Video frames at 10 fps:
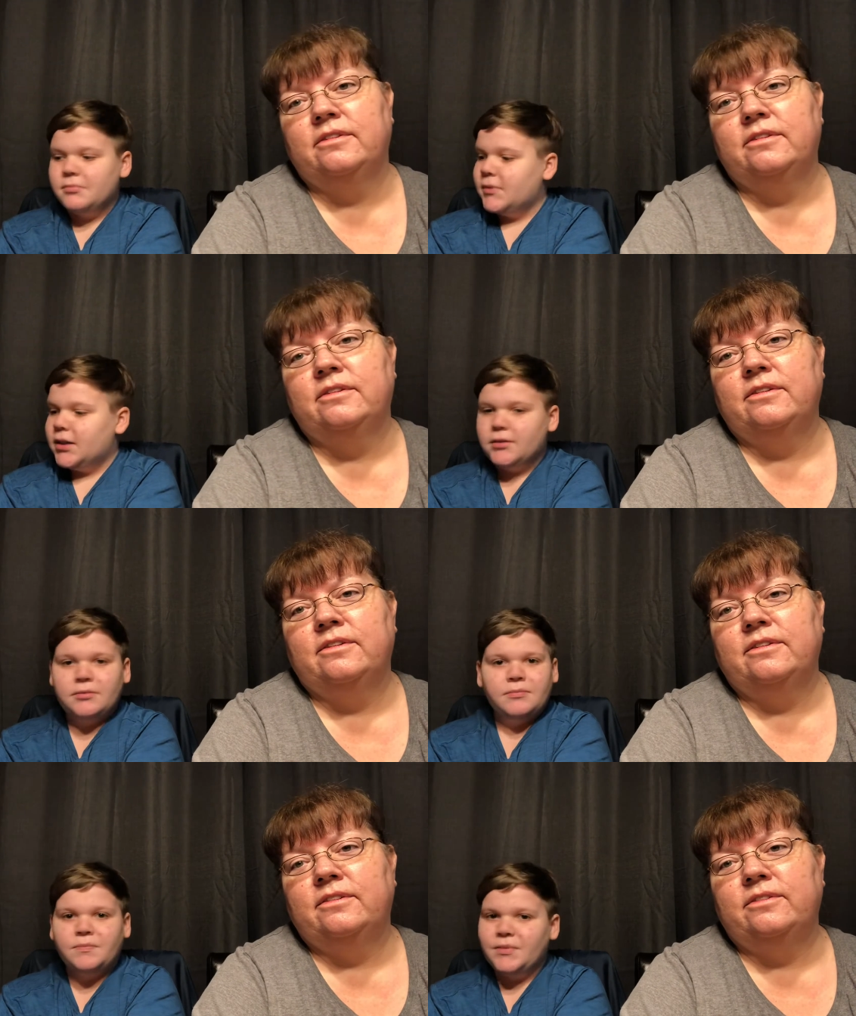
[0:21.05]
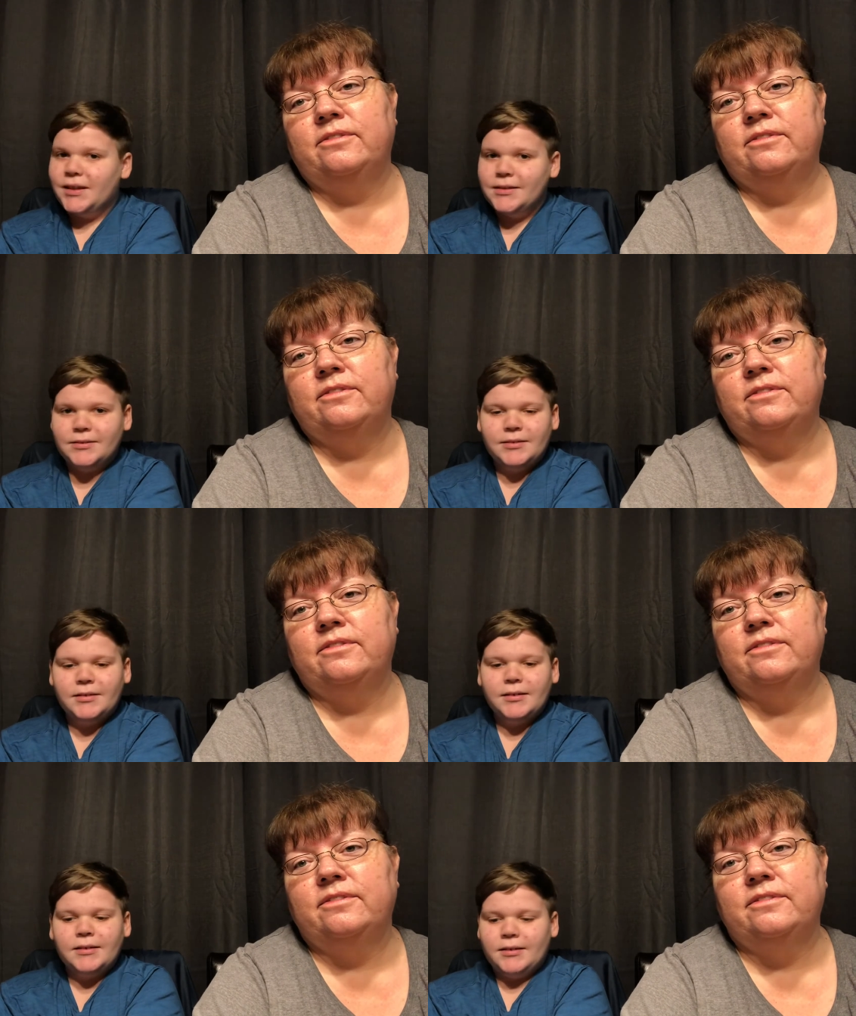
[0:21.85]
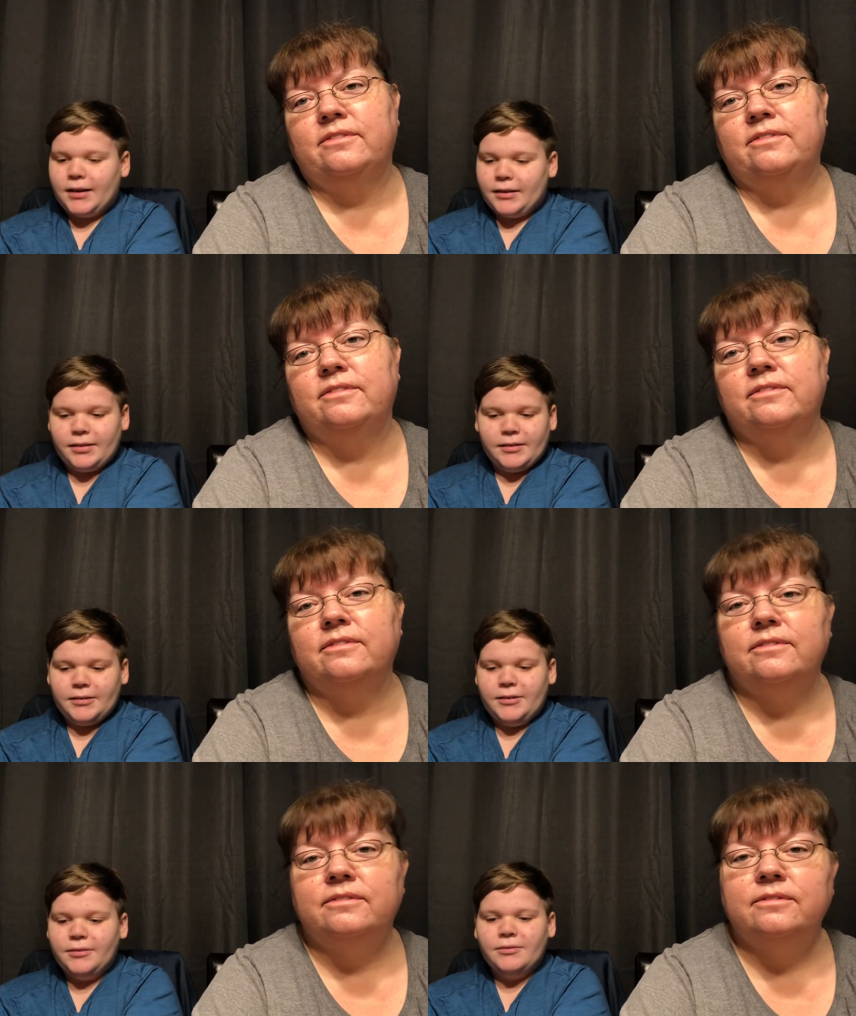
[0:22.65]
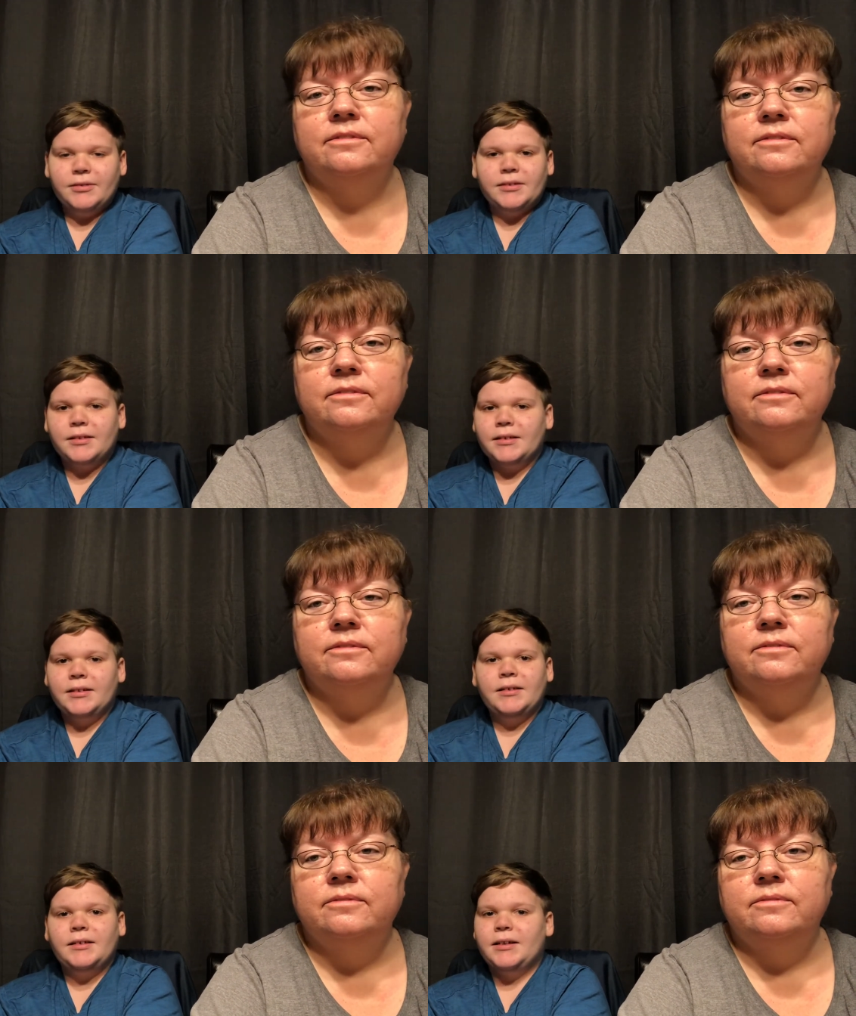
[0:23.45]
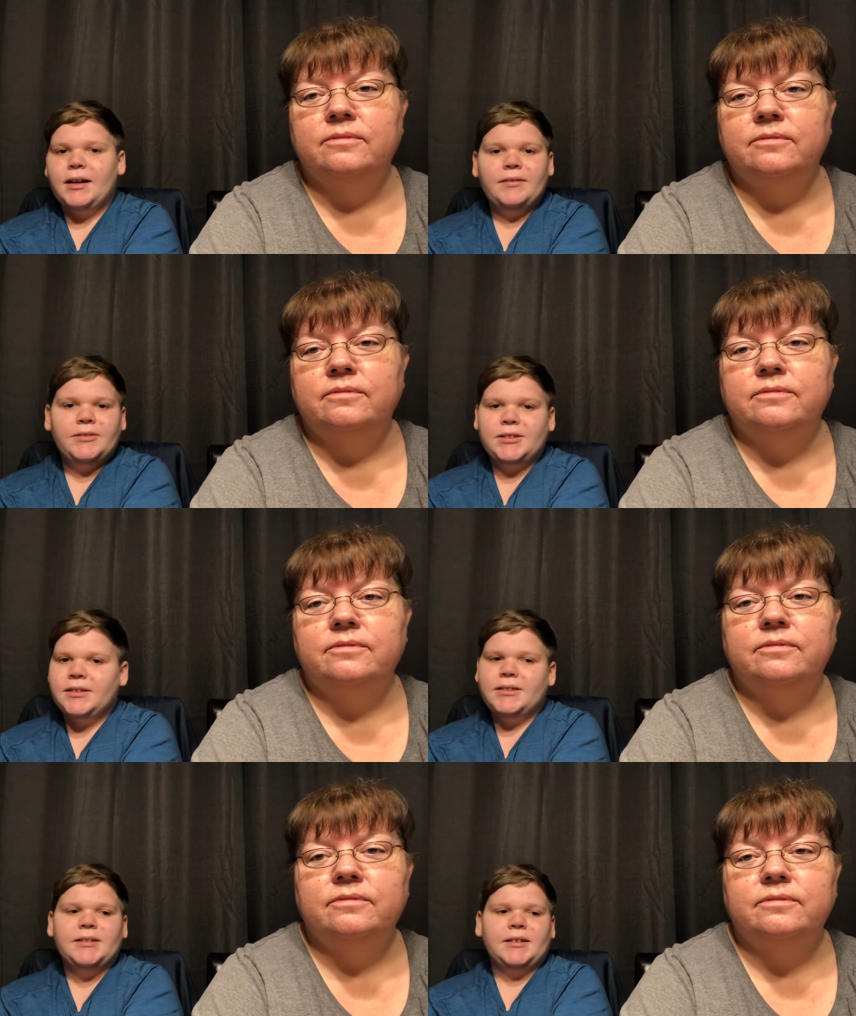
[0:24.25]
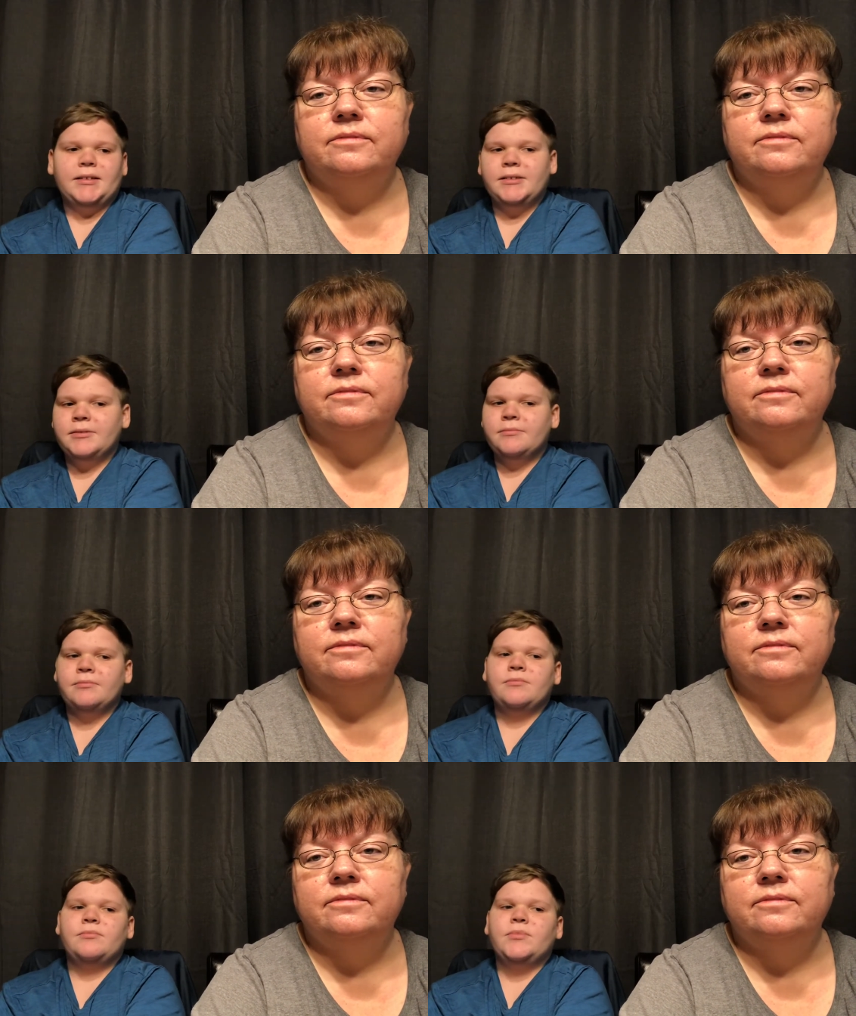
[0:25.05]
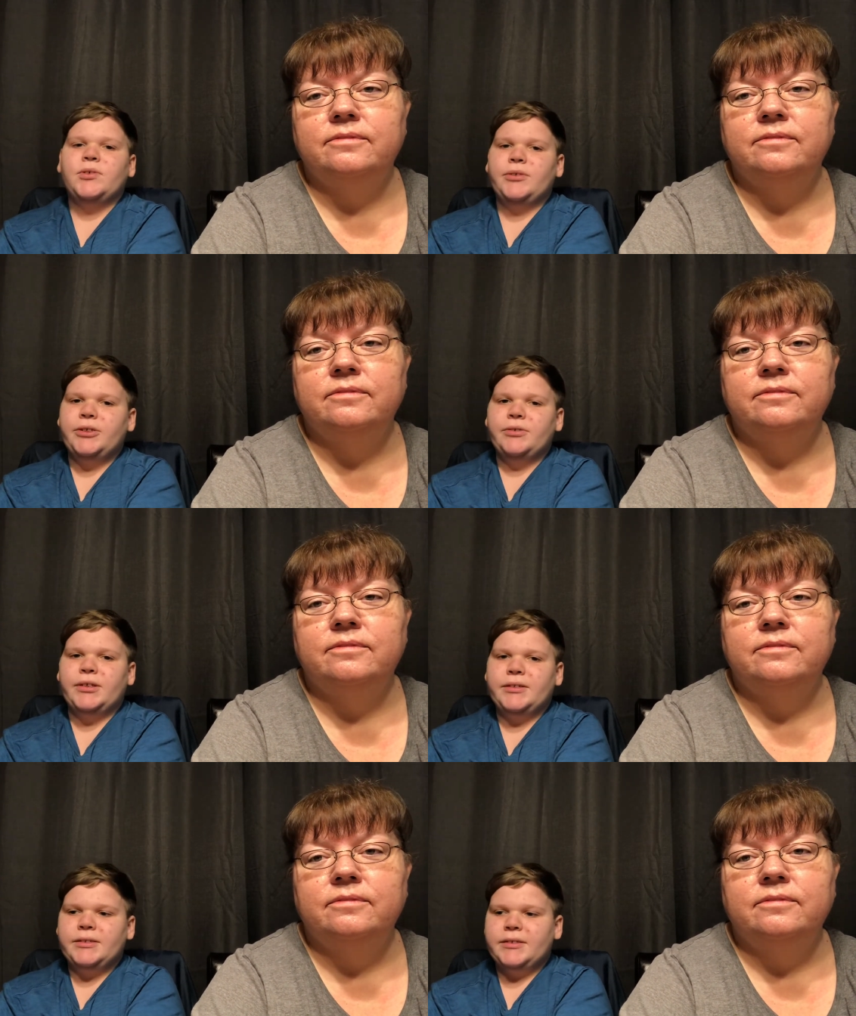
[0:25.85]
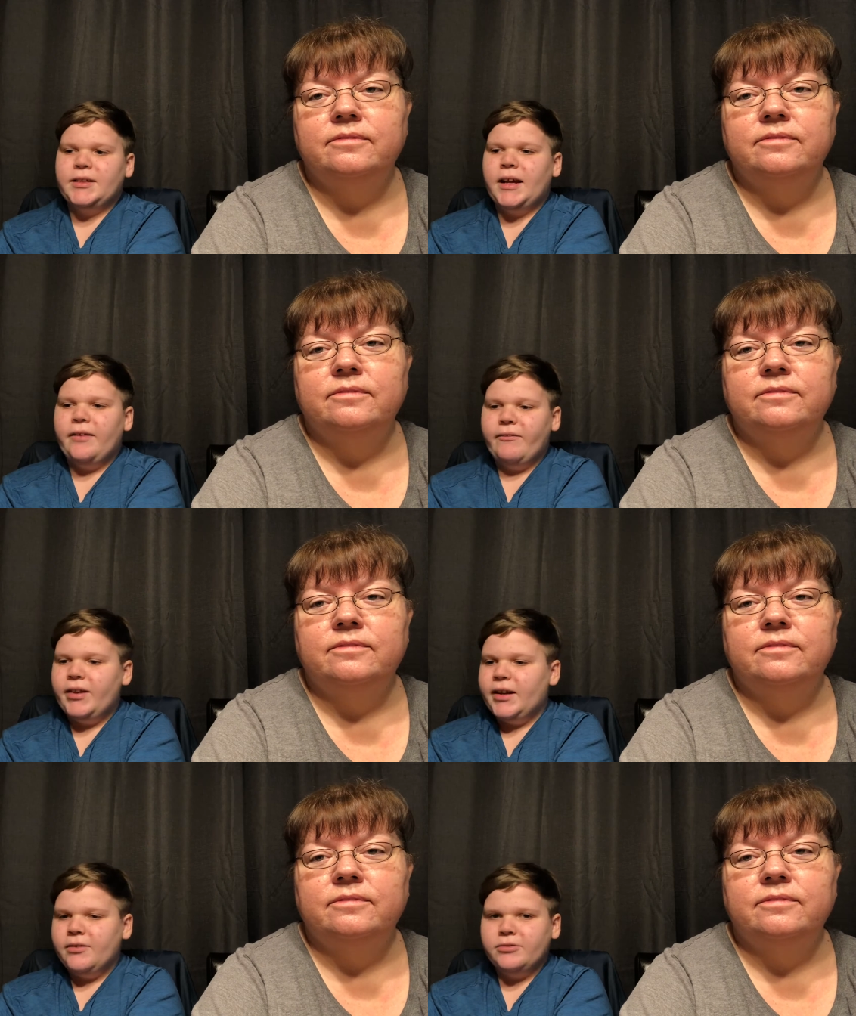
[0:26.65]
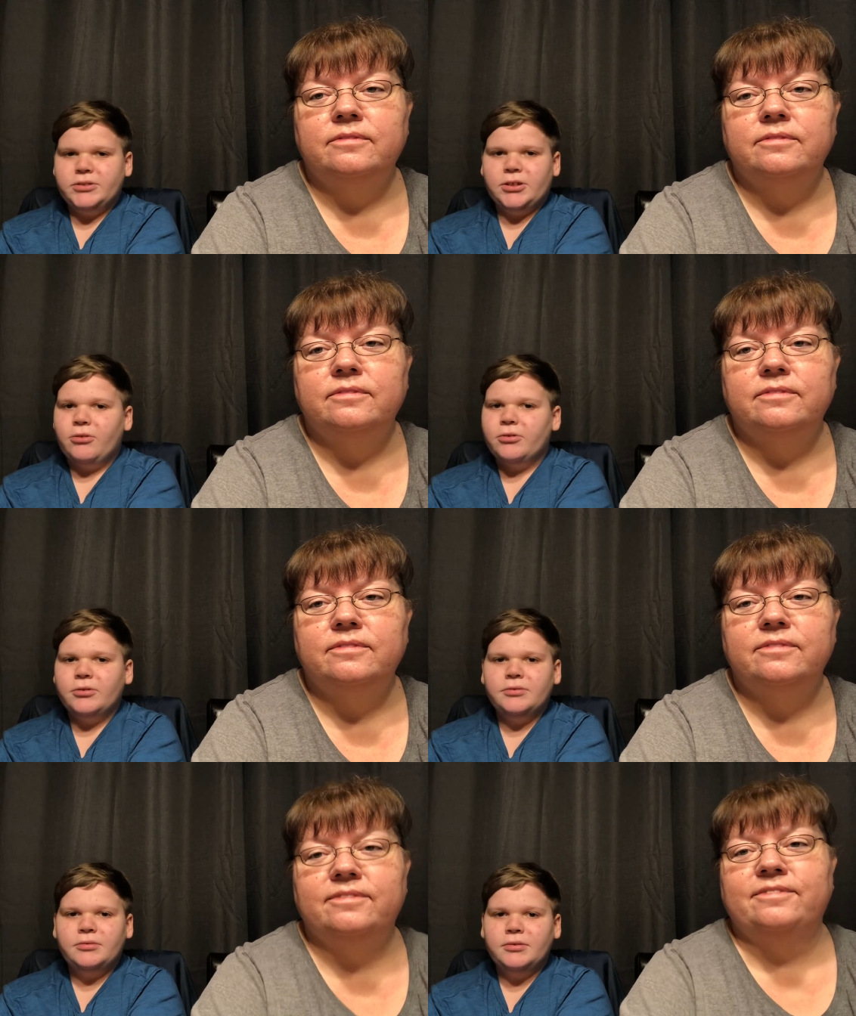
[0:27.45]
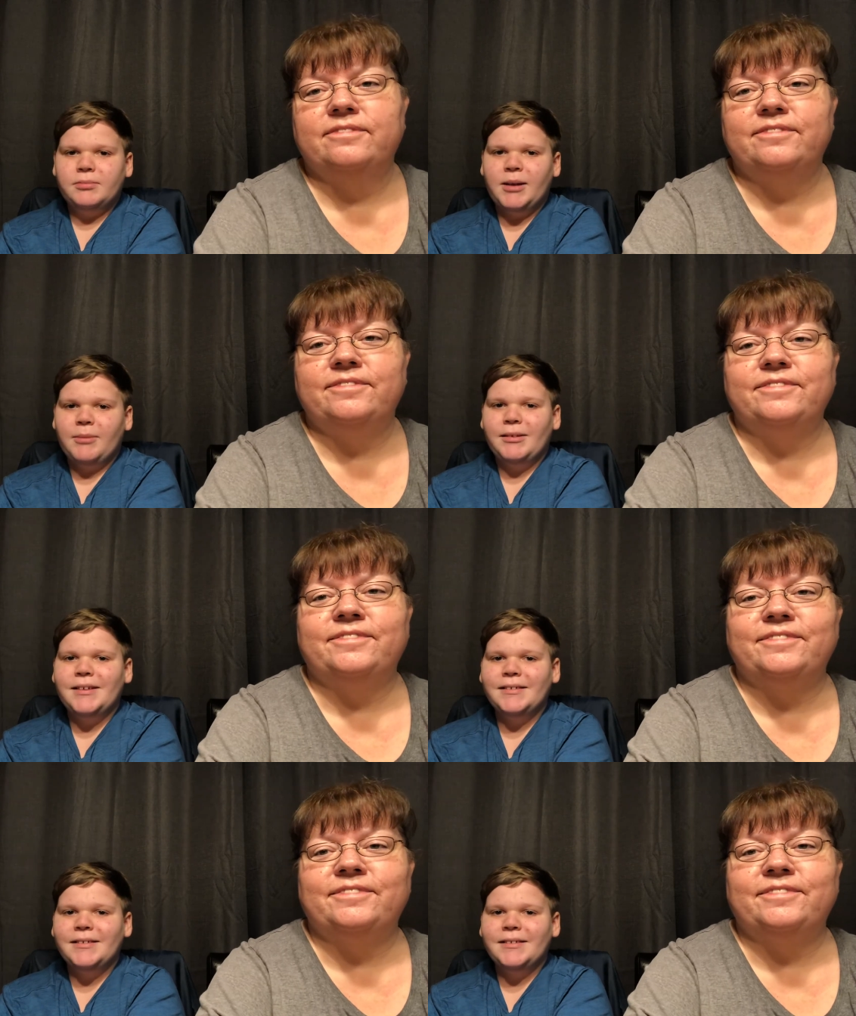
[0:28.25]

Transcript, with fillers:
Speaker 1: No. You, I thought you were thinking, and I was thinking like, what, we do like 10 videos total, maybe?